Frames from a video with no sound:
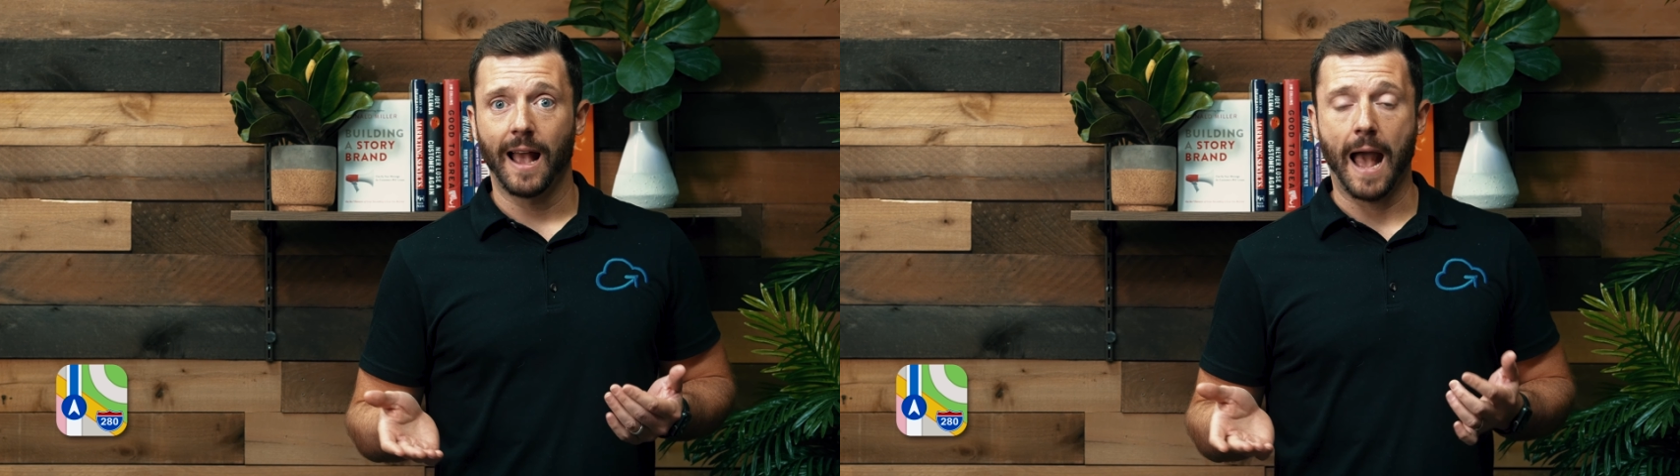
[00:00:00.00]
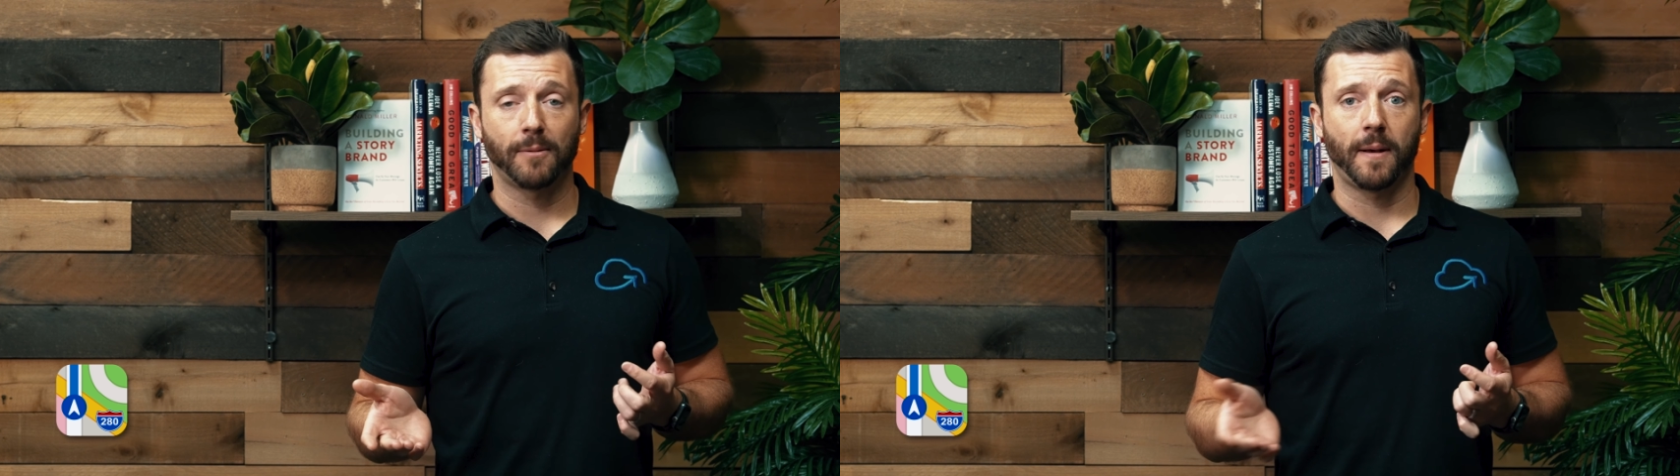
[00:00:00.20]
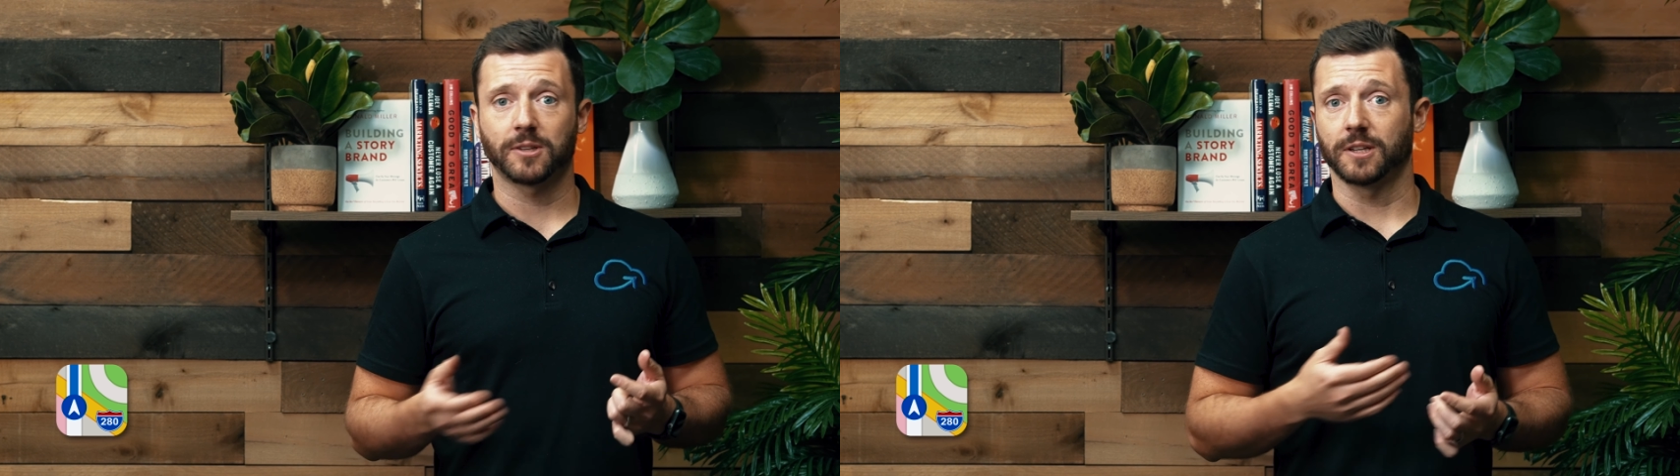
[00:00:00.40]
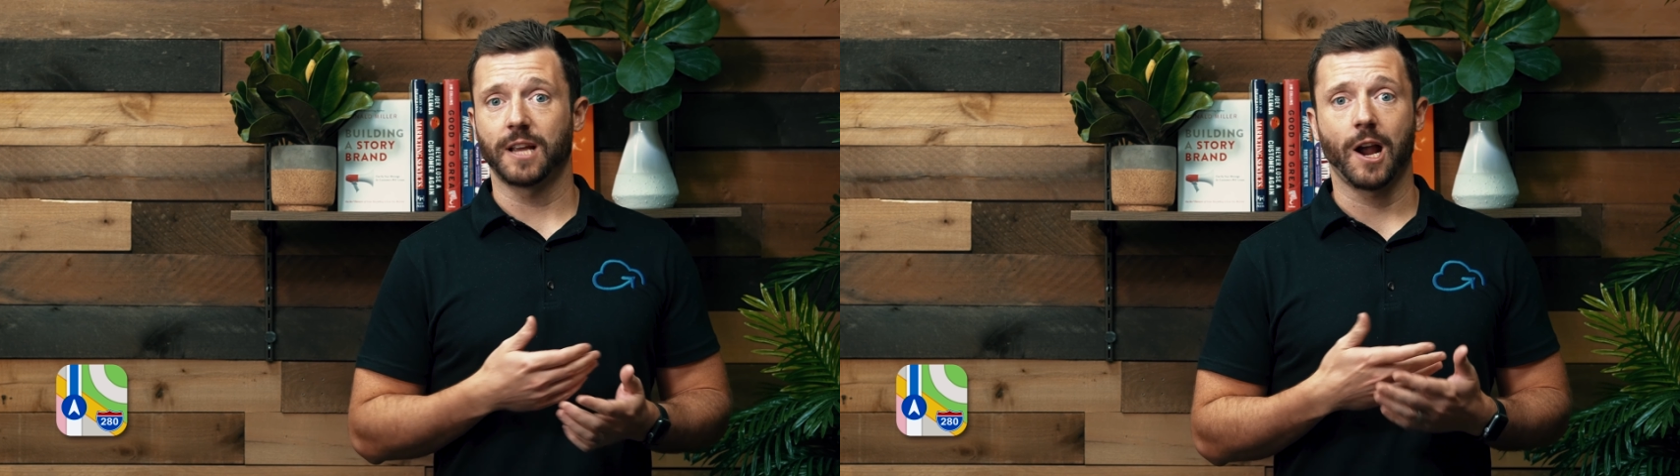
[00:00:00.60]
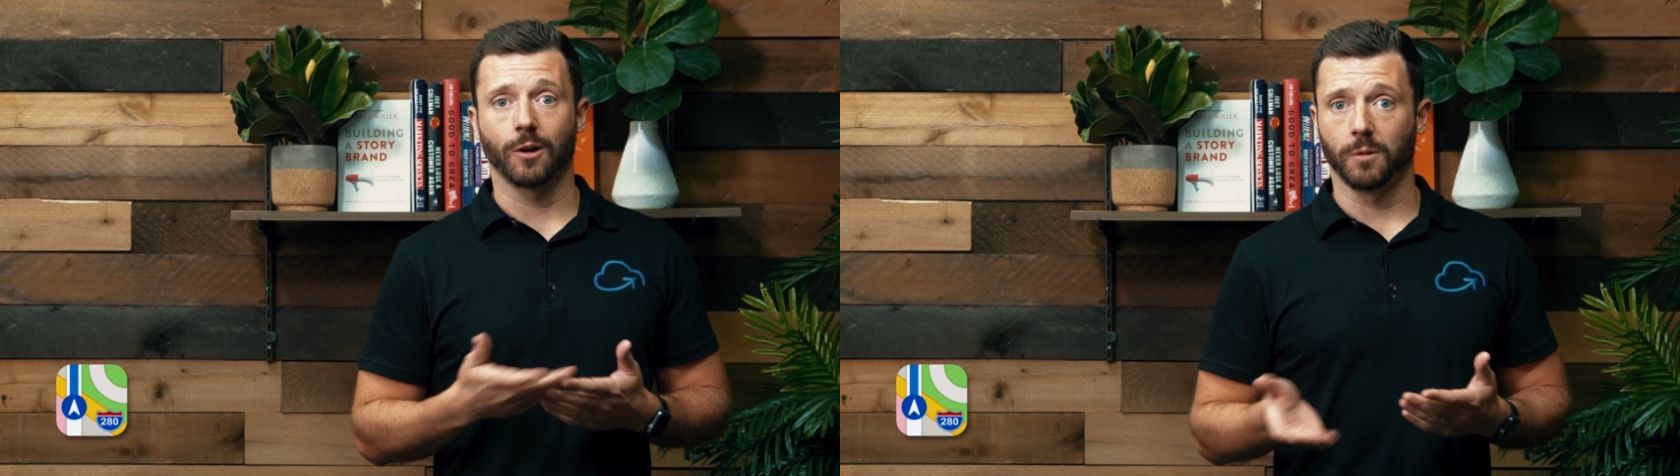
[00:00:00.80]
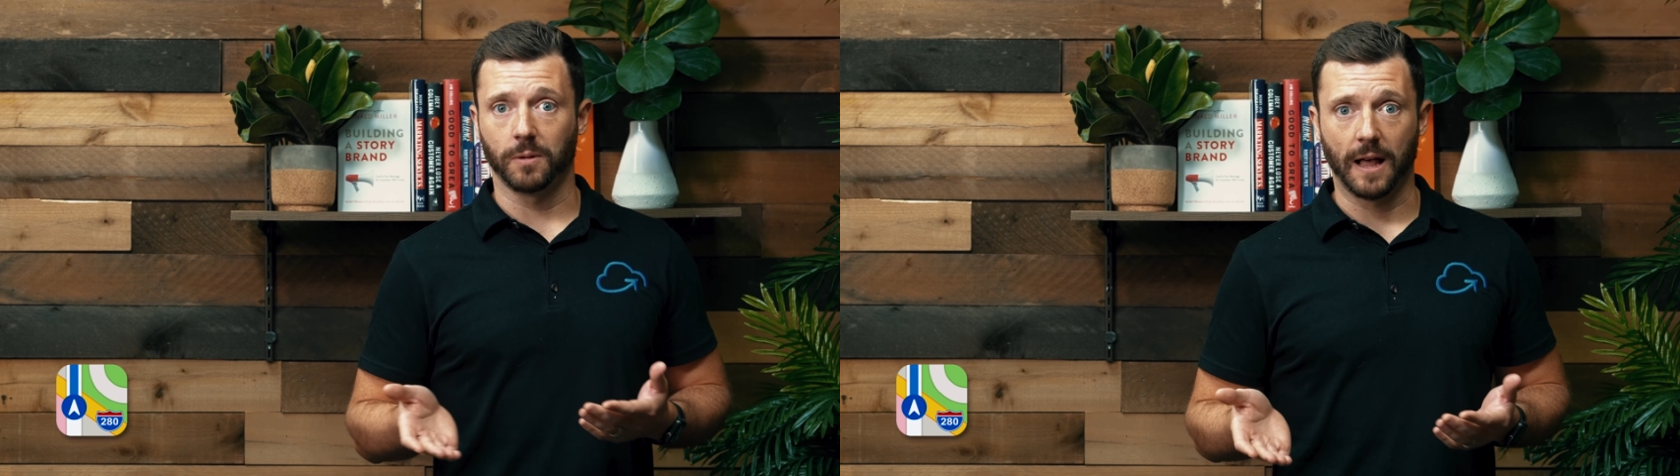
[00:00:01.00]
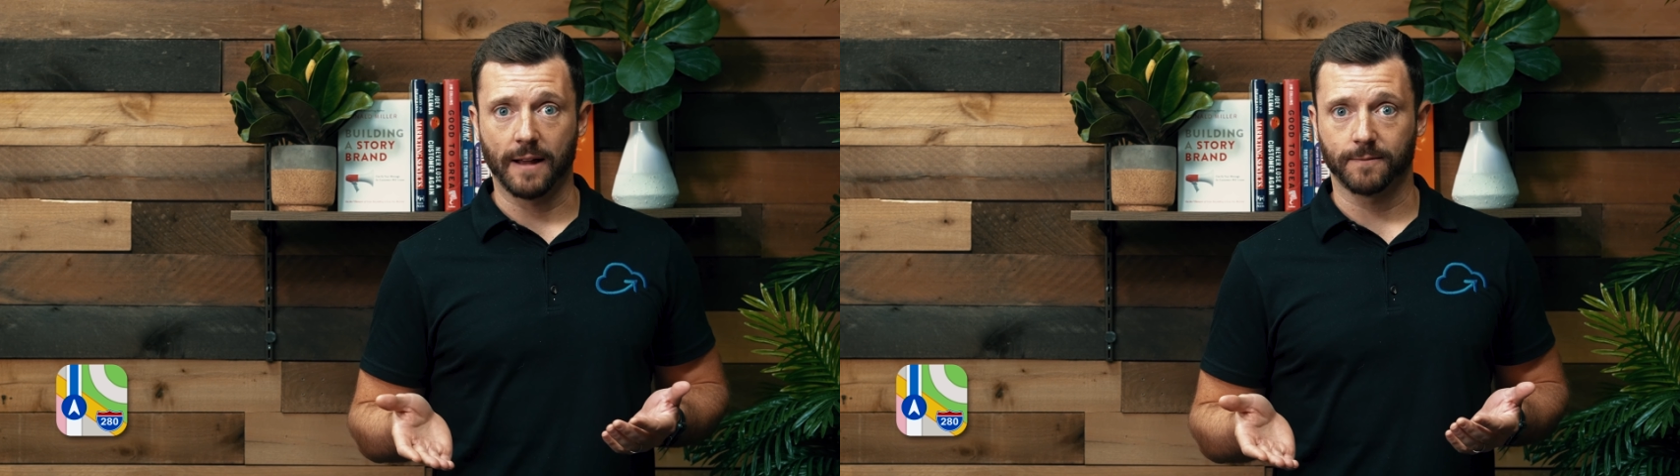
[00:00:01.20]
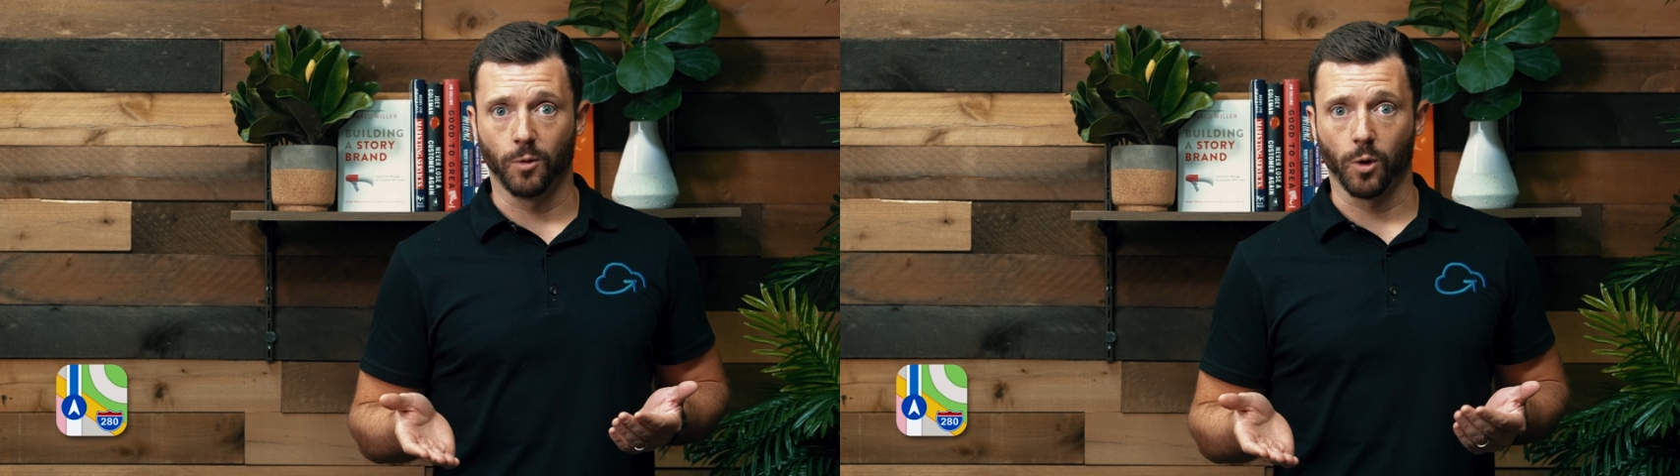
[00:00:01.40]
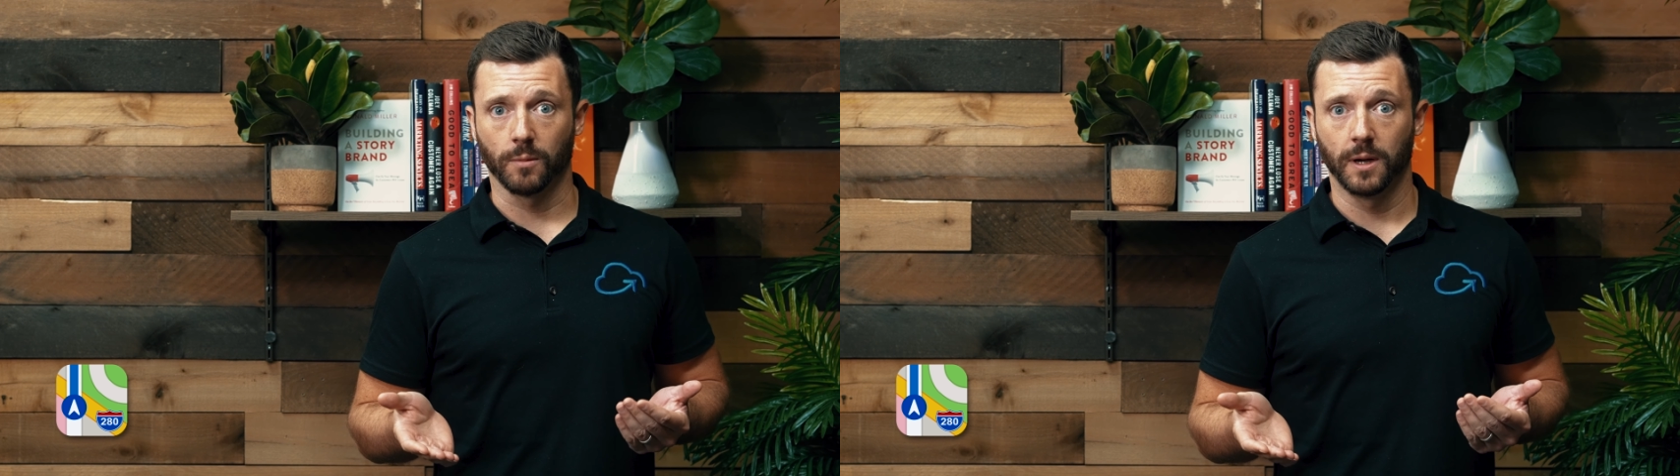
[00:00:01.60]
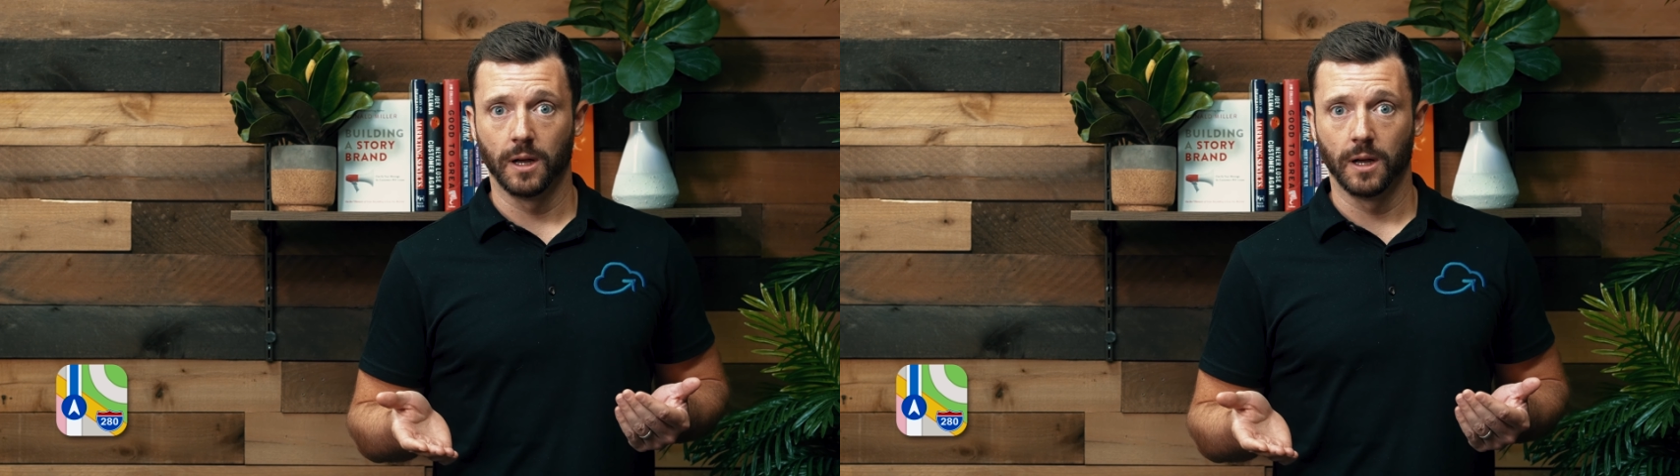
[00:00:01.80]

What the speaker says: Apple Maps had a terrible platform,